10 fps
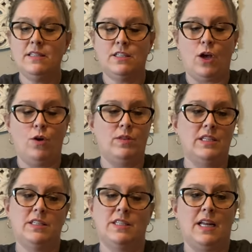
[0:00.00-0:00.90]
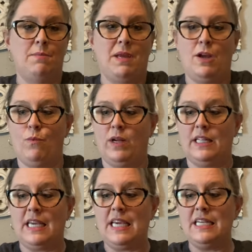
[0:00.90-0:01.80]
So this is gonna be
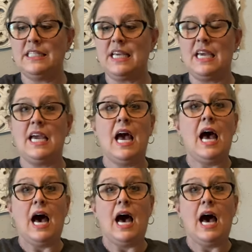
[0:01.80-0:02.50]
really easy.